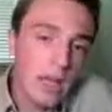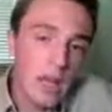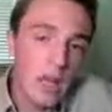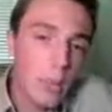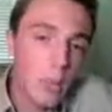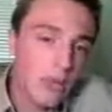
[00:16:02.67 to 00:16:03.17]

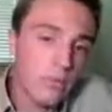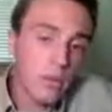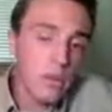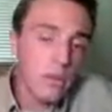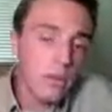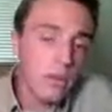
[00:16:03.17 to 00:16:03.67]

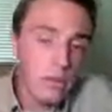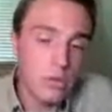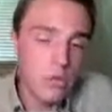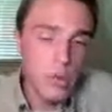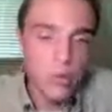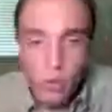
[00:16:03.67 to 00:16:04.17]
However, the
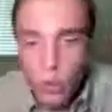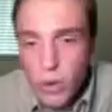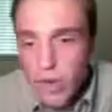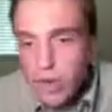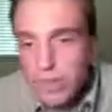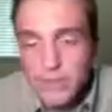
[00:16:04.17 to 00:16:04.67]
move
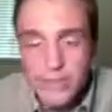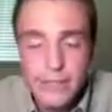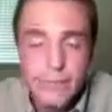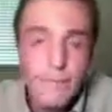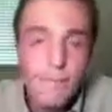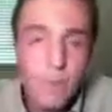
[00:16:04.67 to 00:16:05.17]
queen
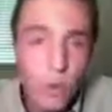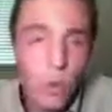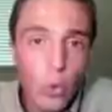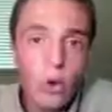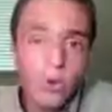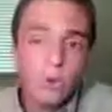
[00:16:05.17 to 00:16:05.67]

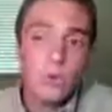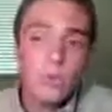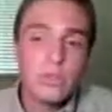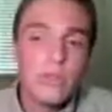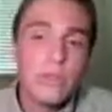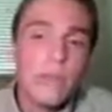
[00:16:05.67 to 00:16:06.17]
d4
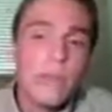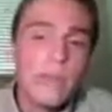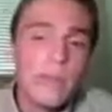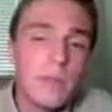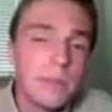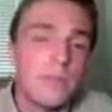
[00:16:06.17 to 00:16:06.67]
forced
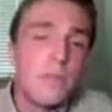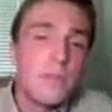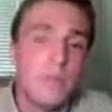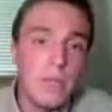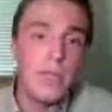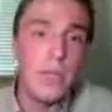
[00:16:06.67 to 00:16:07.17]
him into
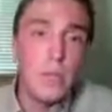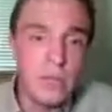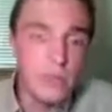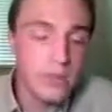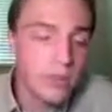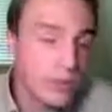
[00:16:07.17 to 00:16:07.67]
immediate
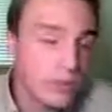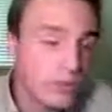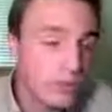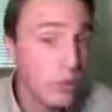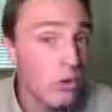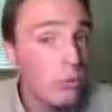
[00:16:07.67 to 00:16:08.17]
resignation.
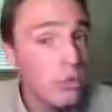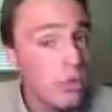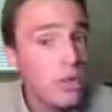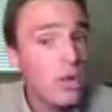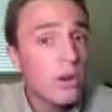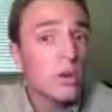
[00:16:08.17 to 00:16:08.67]
So a
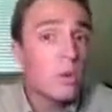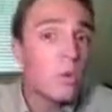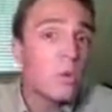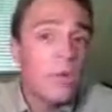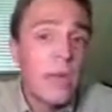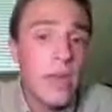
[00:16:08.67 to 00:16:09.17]
pretty darn
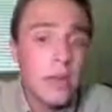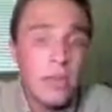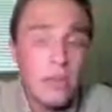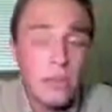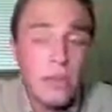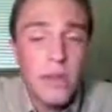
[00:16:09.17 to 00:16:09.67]
cool game,
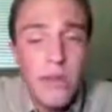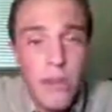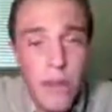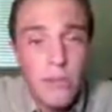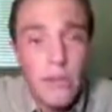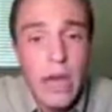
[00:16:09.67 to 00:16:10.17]

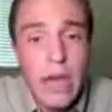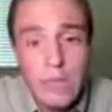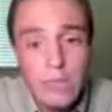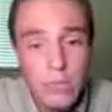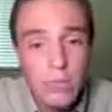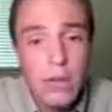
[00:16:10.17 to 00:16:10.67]
if you
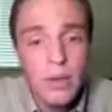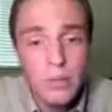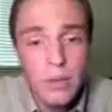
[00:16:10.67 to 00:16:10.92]
ask me.